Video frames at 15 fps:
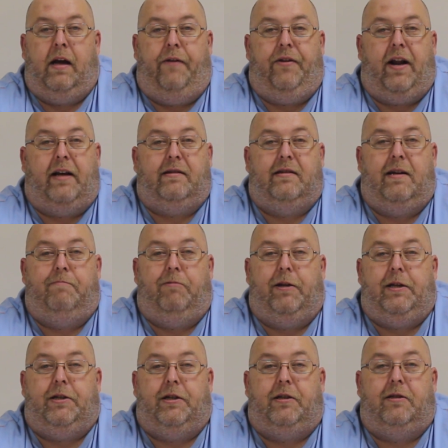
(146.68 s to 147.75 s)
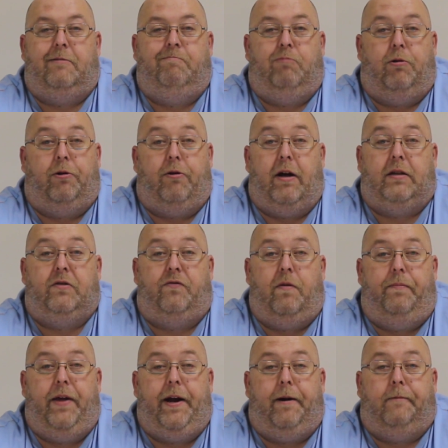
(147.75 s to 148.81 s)
And then I simply just progressed
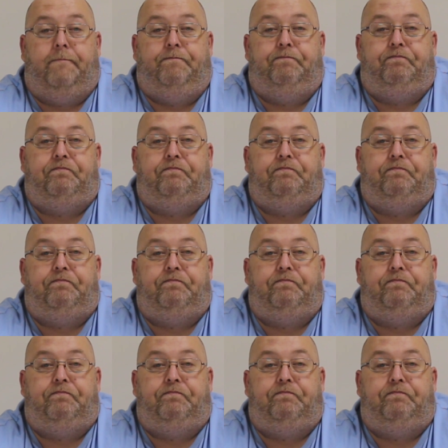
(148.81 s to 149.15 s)
from there.